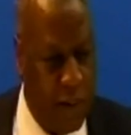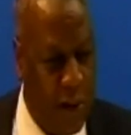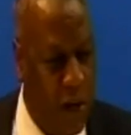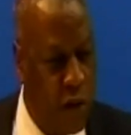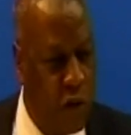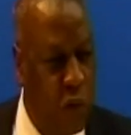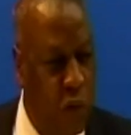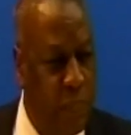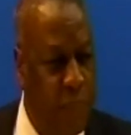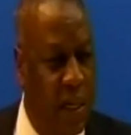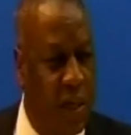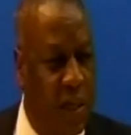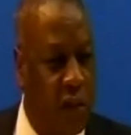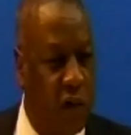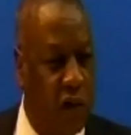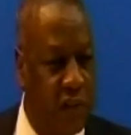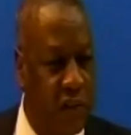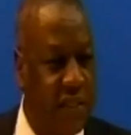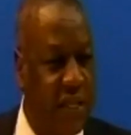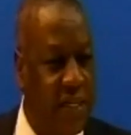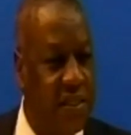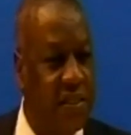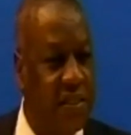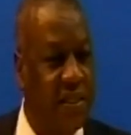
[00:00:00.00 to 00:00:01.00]
you build a
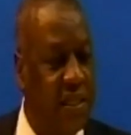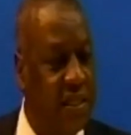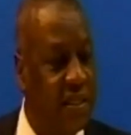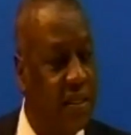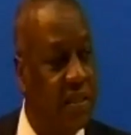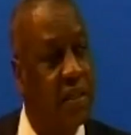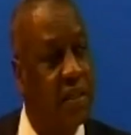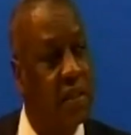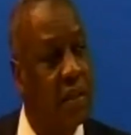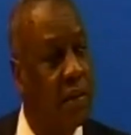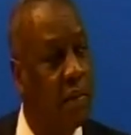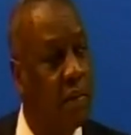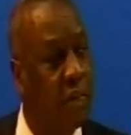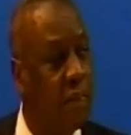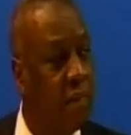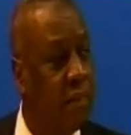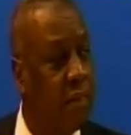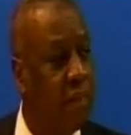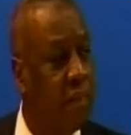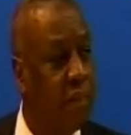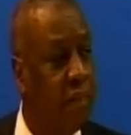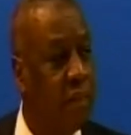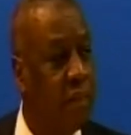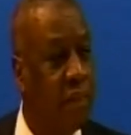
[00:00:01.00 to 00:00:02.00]
consensus
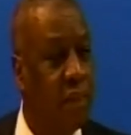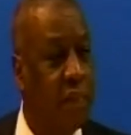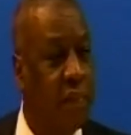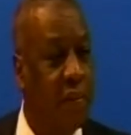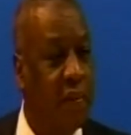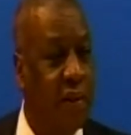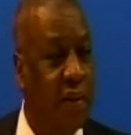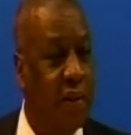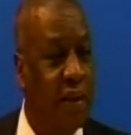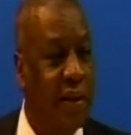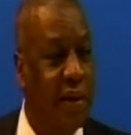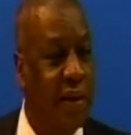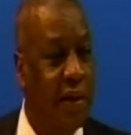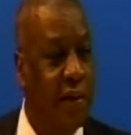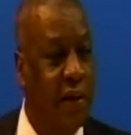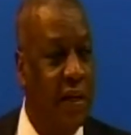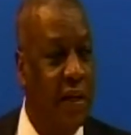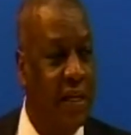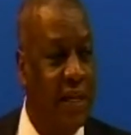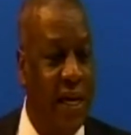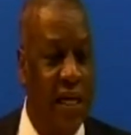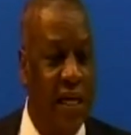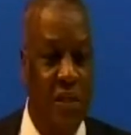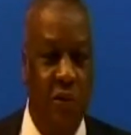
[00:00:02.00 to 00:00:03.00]
in
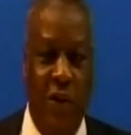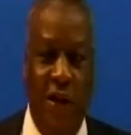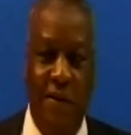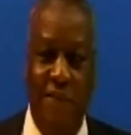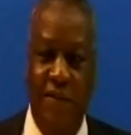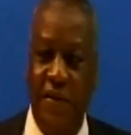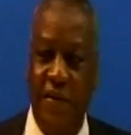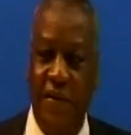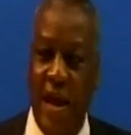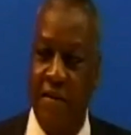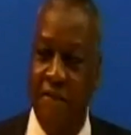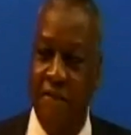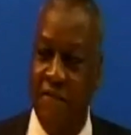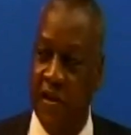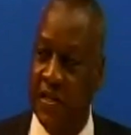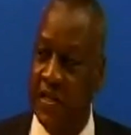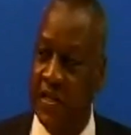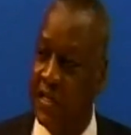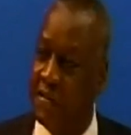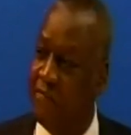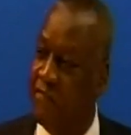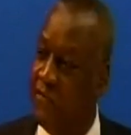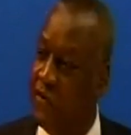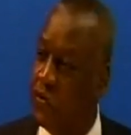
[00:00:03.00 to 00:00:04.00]
case we have a
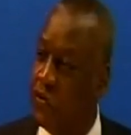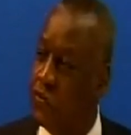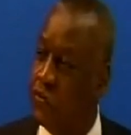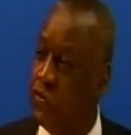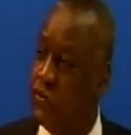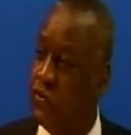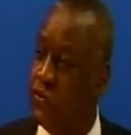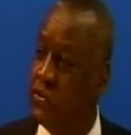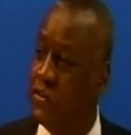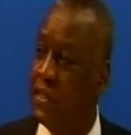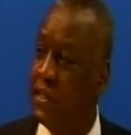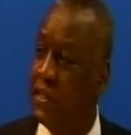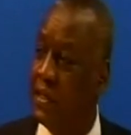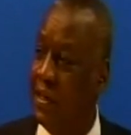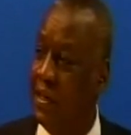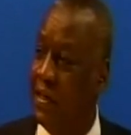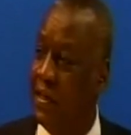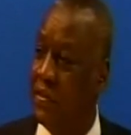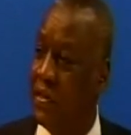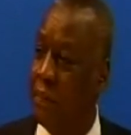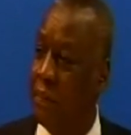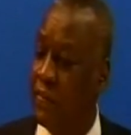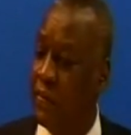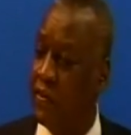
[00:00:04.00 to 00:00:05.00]
divergent views in
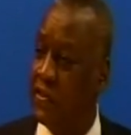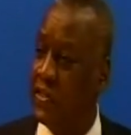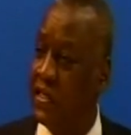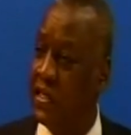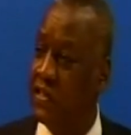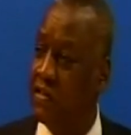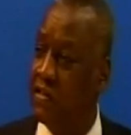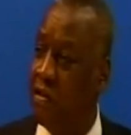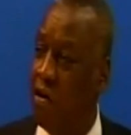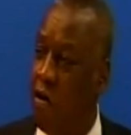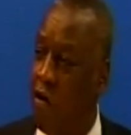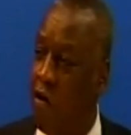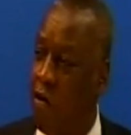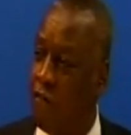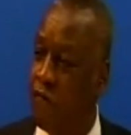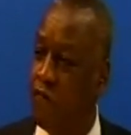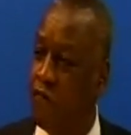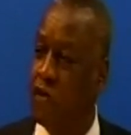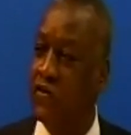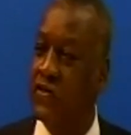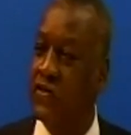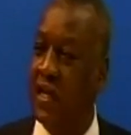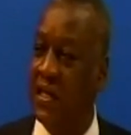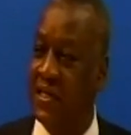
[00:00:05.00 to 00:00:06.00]
the process of
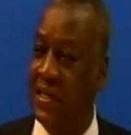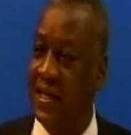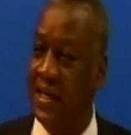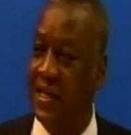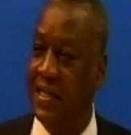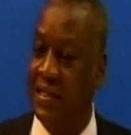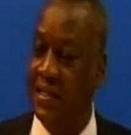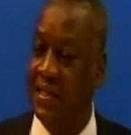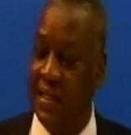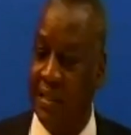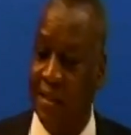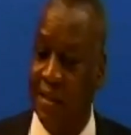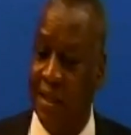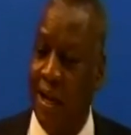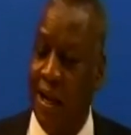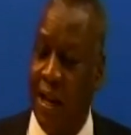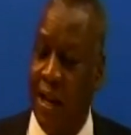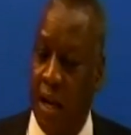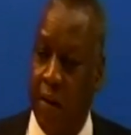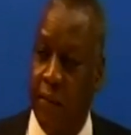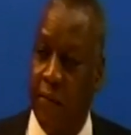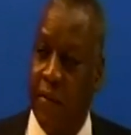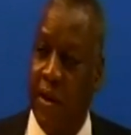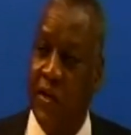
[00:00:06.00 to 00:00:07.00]
consultation?
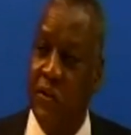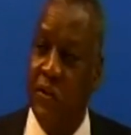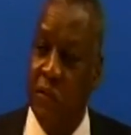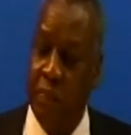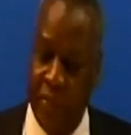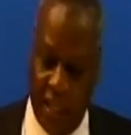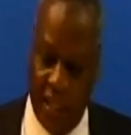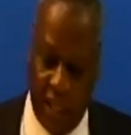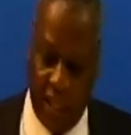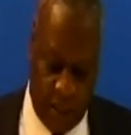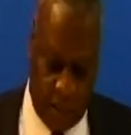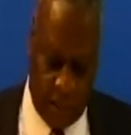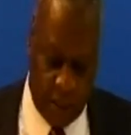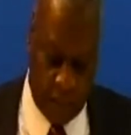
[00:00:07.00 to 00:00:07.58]
How can you build a